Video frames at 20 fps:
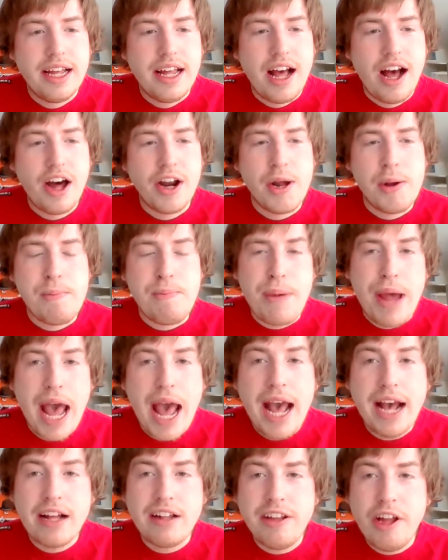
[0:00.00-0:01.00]
On a
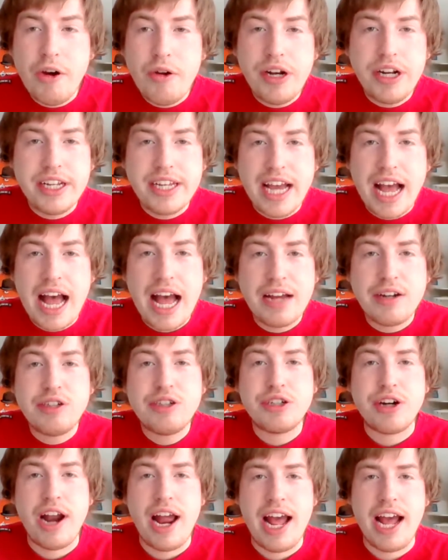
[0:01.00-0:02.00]
backloaded
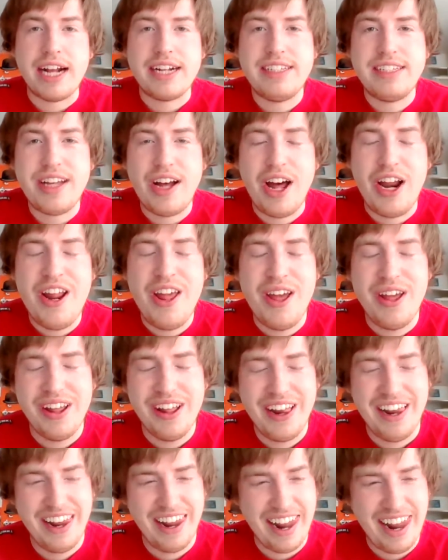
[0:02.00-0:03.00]
contract.
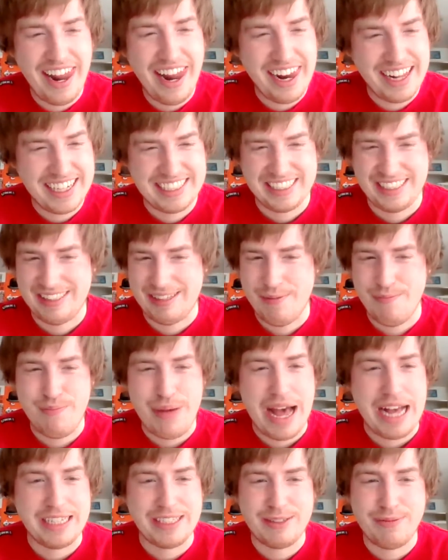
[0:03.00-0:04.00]
This is the
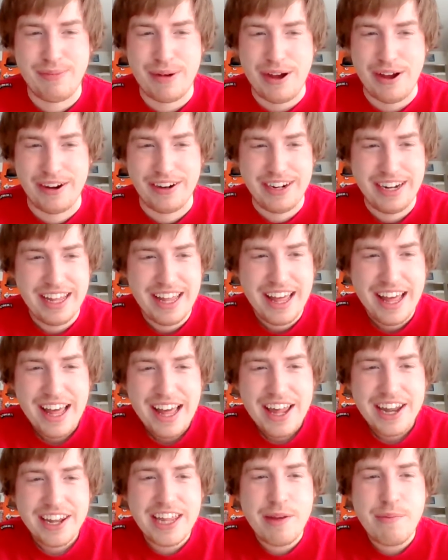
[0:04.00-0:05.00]
best part.
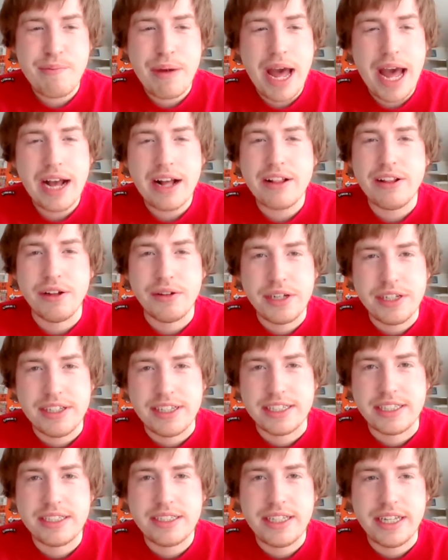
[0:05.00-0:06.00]
They backloaded
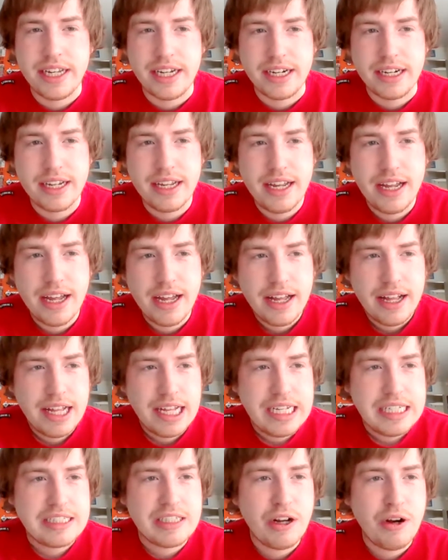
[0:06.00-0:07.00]
this thing.
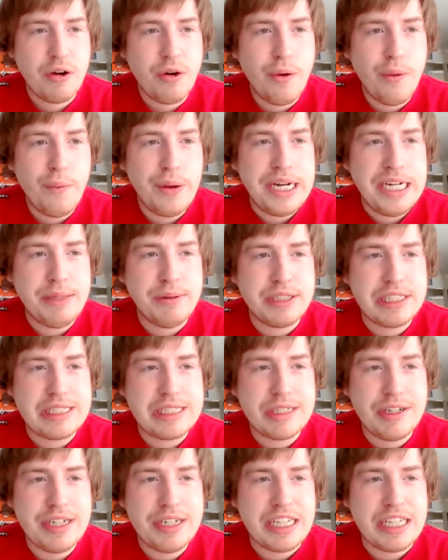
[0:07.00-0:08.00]
So when he was
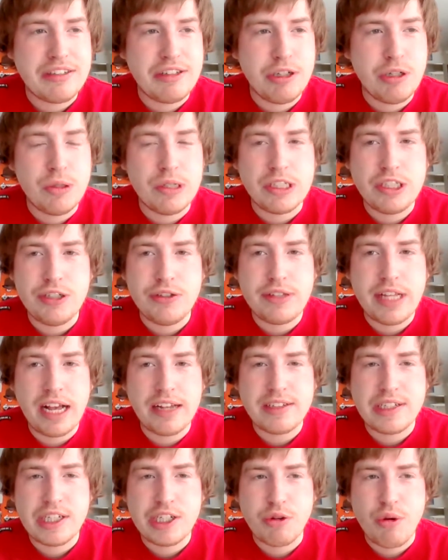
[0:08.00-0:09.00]
32 in
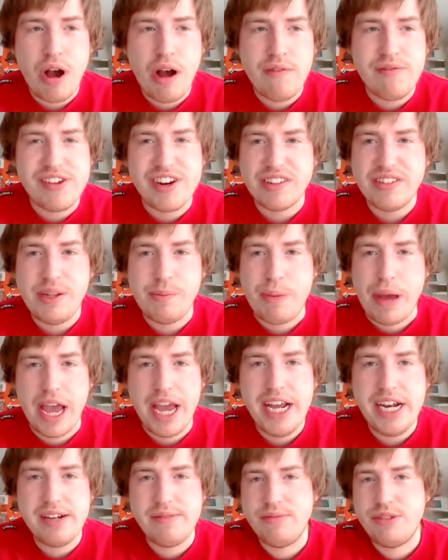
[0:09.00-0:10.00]
2012, they're only
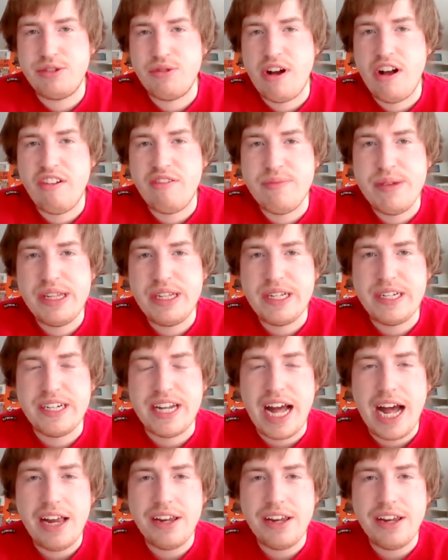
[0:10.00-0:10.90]
paying him $12 million.